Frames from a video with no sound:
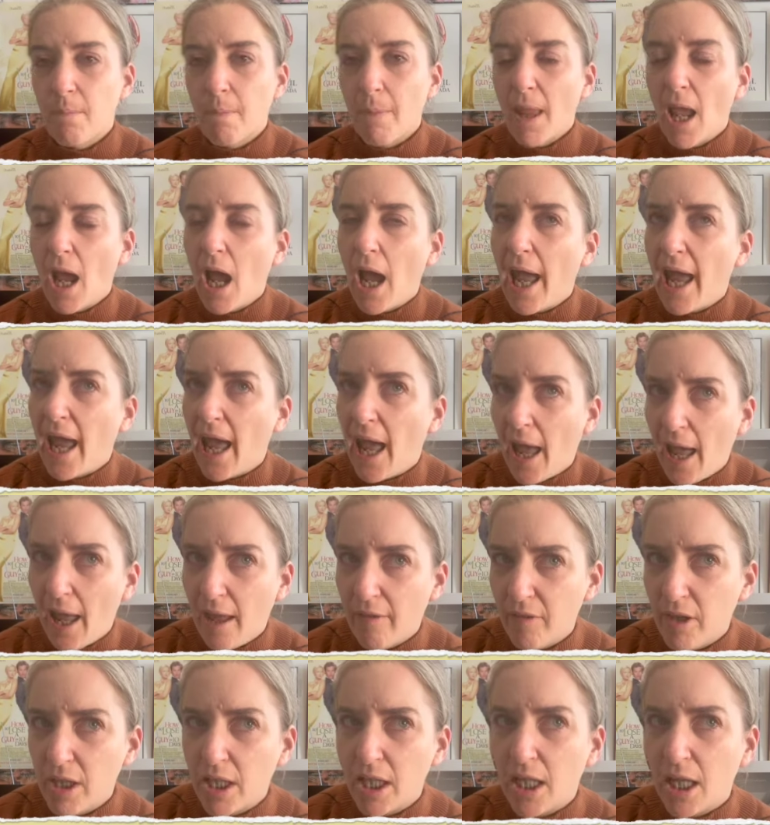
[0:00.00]
I
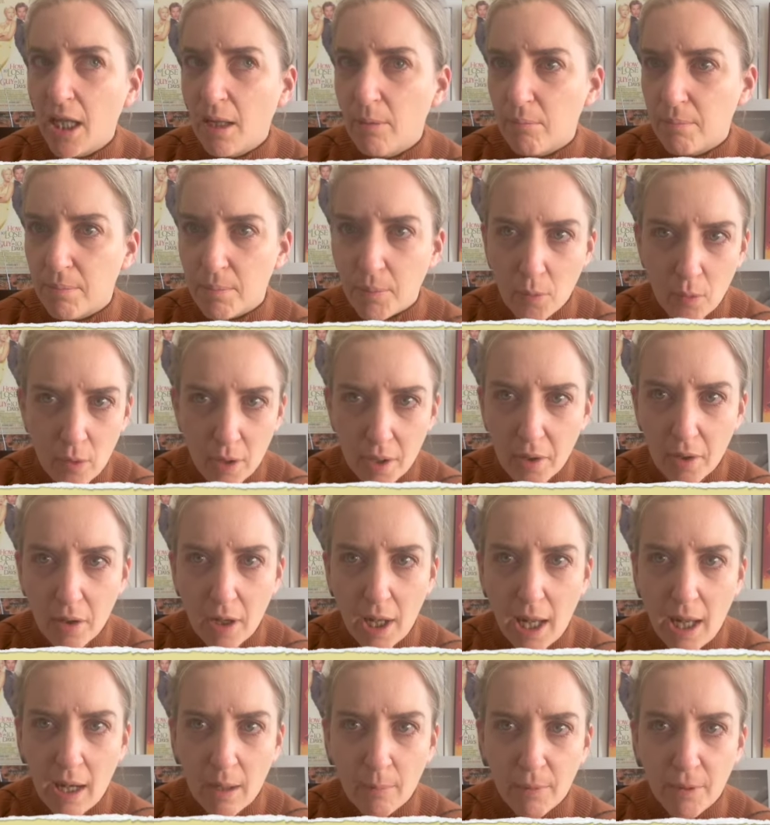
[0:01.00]
haven't yet bought her
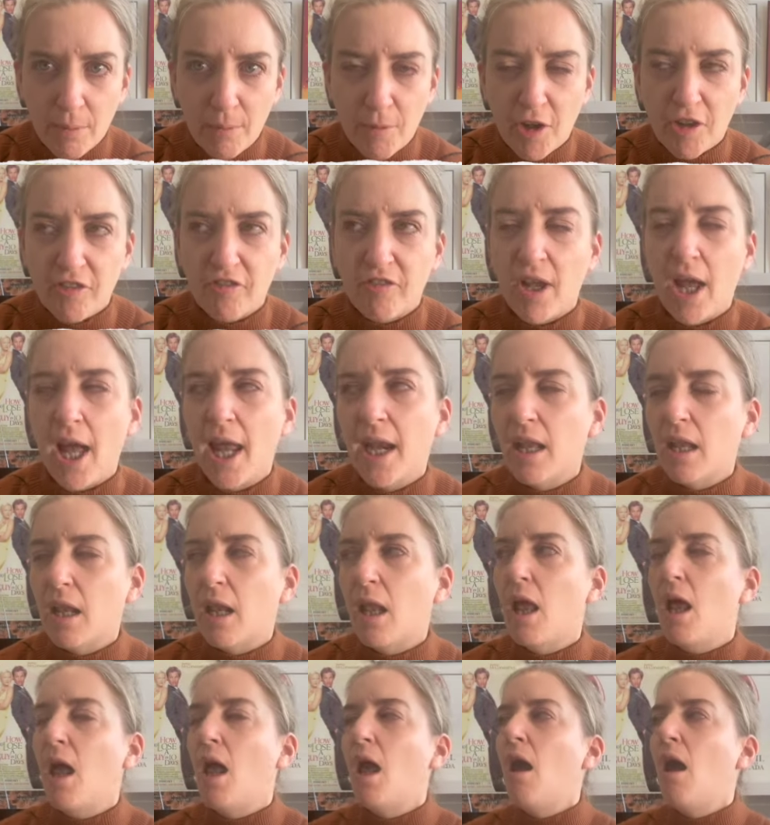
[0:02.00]
album on vinyl.